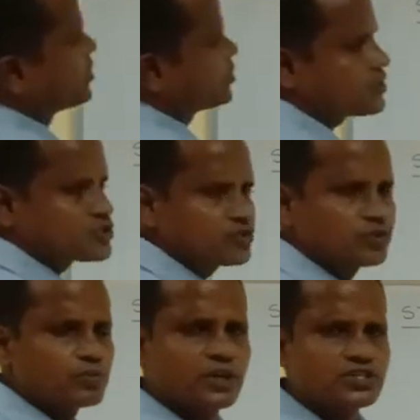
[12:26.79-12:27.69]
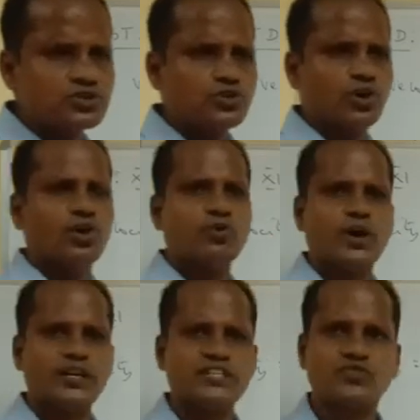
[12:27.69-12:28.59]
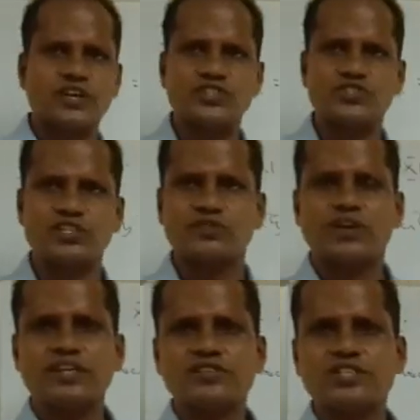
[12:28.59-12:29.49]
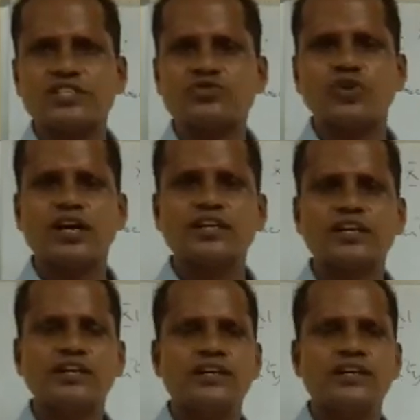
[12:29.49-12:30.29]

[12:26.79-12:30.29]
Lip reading: First you must know what is velocity. Velocity is what?